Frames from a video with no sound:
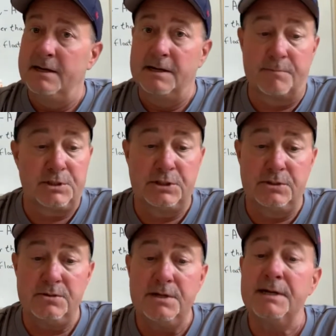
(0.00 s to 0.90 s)
Number
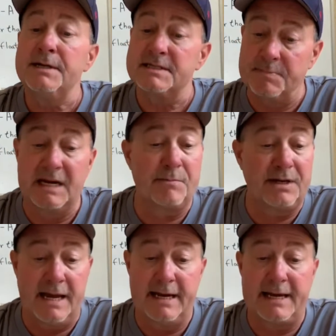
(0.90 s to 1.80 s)
2 is being able
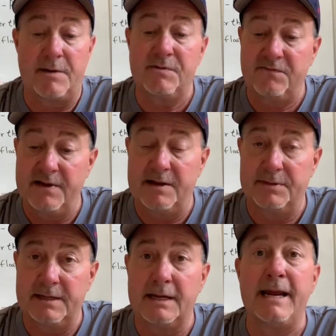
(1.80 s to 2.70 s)
to hang out with
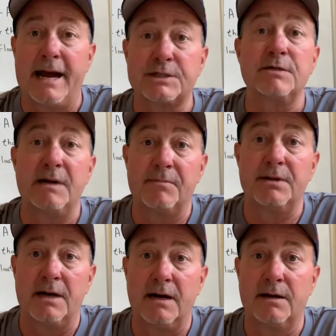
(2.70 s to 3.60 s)
family and actually be able
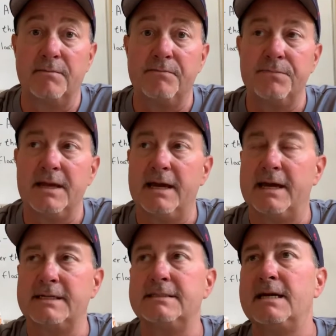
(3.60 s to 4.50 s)
to hug them. And
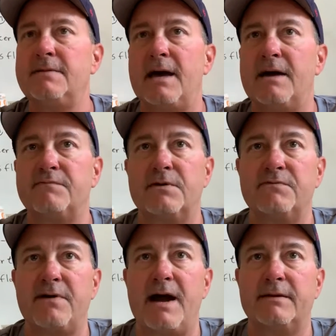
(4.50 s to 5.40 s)
I say that for the
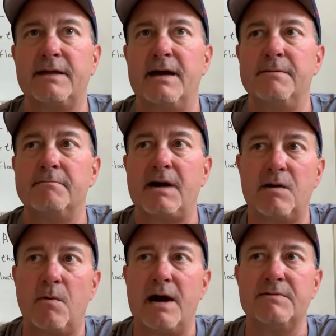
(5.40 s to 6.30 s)
fact that my
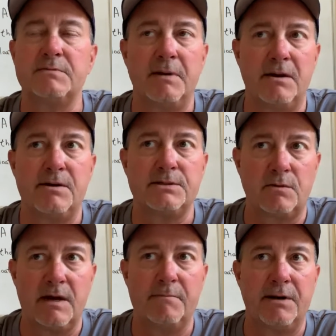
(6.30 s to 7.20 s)
wife's parents and
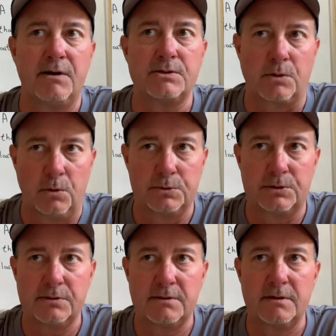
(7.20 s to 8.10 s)
grandparents are
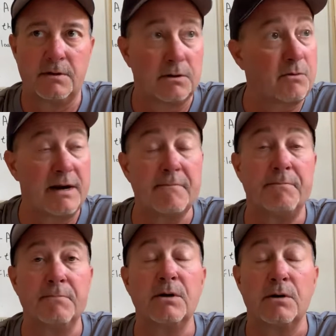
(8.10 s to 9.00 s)
older. Her
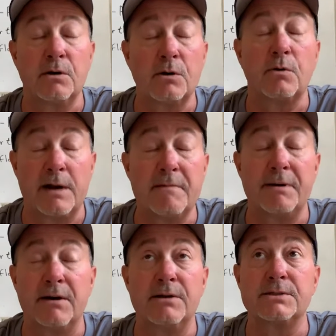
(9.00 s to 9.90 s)

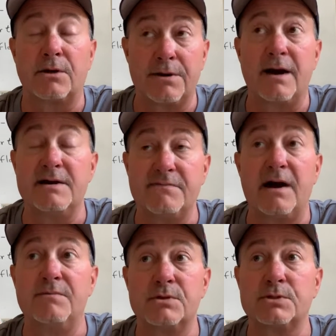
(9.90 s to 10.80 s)
grandparents are
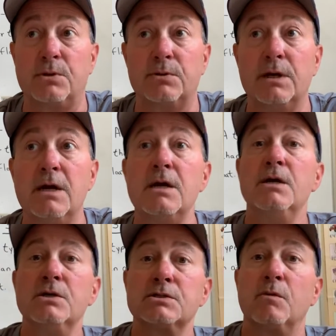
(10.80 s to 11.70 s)
95 years old.
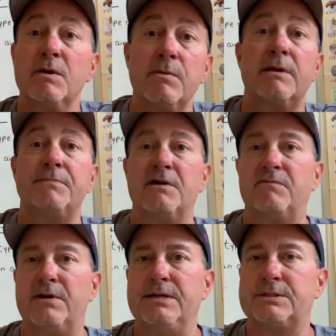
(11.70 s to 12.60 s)
So we went up there
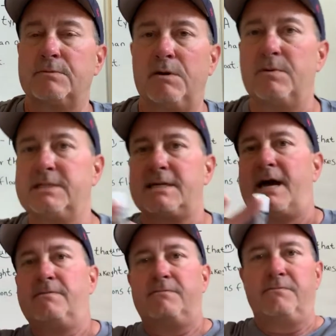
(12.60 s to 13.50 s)
for Easter, but we
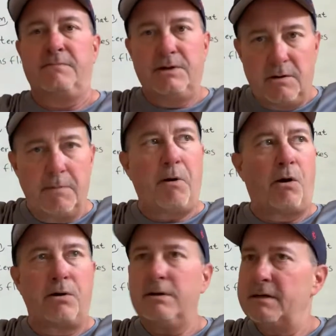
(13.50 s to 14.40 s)
sat,
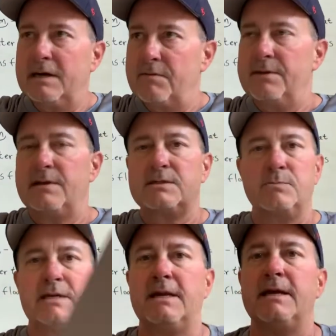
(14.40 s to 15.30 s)
apart and everything because
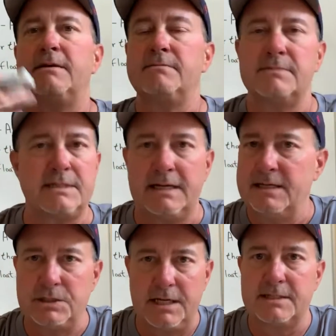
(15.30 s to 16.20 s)
we can't take
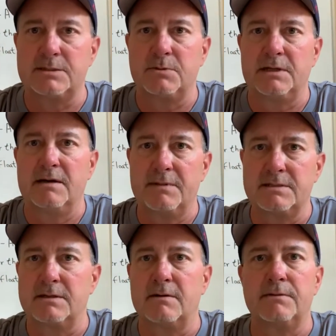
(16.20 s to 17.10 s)
any chances with them
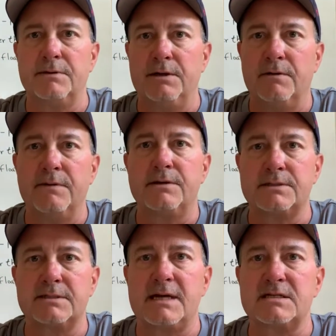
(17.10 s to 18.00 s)
because they're, they're
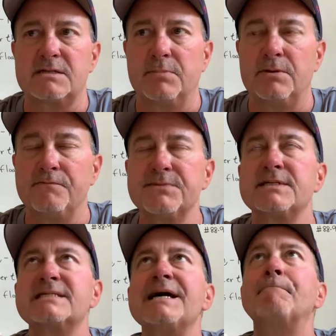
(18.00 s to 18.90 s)

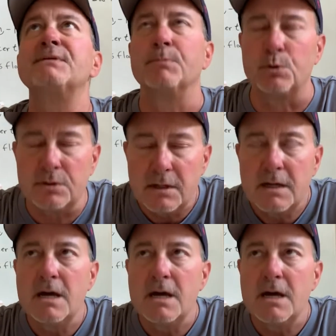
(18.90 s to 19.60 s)
susceptible.